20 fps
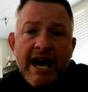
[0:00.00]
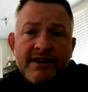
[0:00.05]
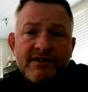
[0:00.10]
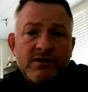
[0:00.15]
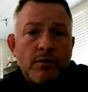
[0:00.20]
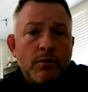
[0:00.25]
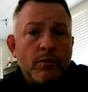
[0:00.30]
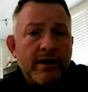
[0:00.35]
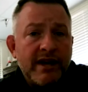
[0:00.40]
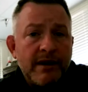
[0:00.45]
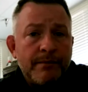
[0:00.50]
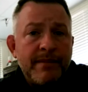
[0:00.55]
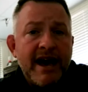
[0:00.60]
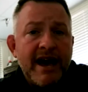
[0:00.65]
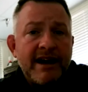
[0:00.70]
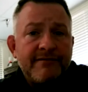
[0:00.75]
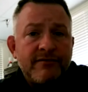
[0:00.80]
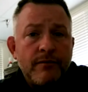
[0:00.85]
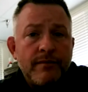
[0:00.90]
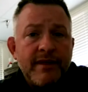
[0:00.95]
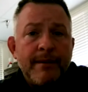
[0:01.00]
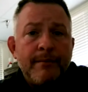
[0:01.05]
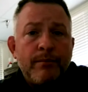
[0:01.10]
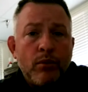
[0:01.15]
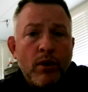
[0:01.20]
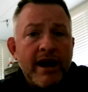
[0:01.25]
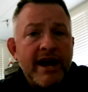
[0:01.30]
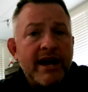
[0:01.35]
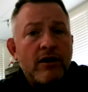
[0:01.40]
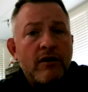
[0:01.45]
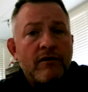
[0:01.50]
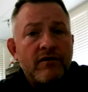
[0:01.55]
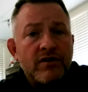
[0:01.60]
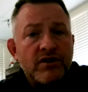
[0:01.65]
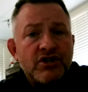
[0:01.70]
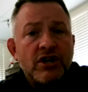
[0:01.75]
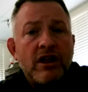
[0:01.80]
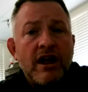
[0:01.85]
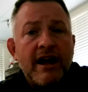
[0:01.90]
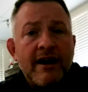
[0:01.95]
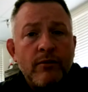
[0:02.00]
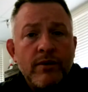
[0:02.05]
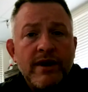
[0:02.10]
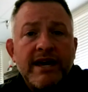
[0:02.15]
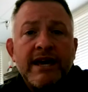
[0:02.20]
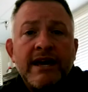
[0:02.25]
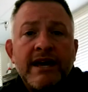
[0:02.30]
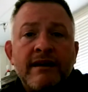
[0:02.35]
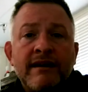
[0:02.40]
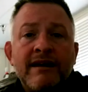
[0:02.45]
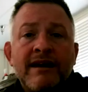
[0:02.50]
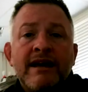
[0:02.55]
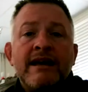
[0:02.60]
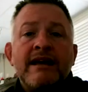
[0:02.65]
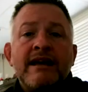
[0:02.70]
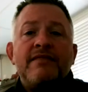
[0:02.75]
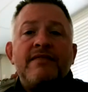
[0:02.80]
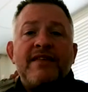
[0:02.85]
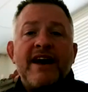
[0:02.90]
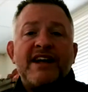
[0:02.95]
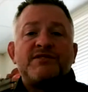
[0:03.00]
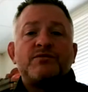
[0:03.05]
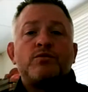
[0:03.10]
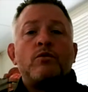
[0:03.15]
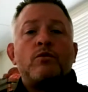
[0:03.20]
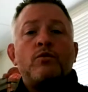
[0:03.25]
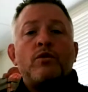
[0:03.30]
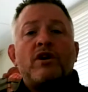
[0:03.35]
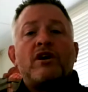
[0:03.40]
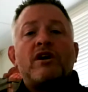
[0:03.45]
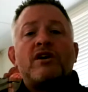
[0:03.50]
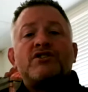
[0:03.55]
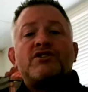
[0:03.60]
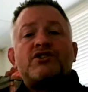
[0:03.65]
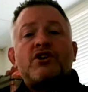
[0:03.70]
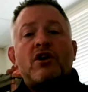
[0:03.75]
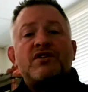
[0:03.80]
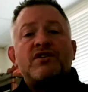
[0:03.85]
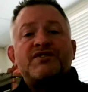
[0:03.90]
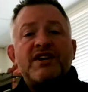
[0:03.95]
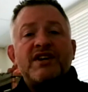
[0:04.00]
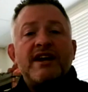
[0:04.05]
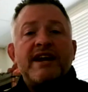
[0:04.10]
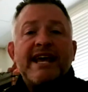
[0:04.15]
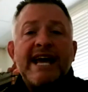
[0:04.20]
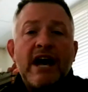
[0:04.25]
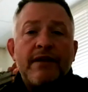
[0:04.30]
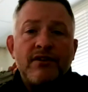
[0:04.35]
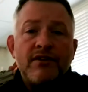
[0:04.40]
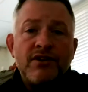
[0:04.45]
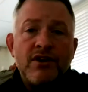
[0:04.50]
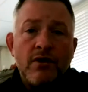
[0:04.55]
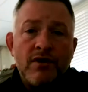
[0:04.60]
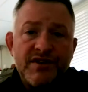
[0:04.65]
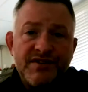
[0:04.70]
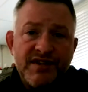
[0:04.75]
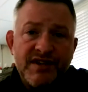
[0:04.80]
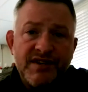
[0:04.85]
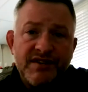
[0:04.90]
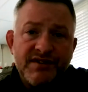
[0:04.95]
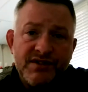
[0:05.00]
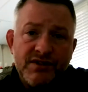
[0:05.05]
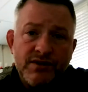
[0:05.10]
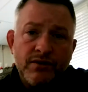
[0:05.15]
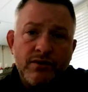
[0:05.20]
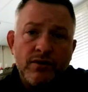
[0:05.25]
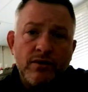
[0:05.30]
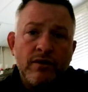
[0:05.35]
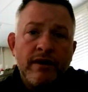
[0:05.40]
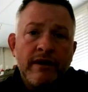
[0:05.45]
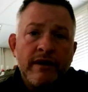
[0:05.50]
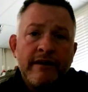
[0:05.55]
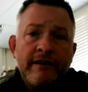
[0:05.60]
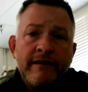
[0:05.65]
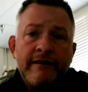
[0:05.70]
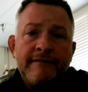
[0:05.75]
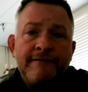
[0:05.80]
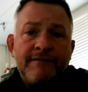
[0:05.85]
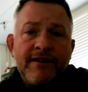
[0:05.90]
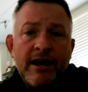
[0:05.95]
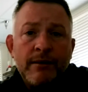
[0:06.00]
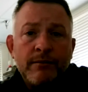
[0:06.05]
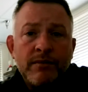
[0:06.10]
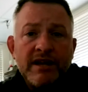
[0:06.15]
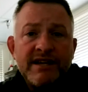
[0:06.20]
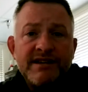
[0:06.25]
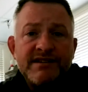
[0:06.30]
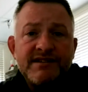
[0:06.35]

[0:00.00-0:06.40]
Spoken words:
So when we get back from that break over the July weekend, that's when we're going to start sending out the notices to families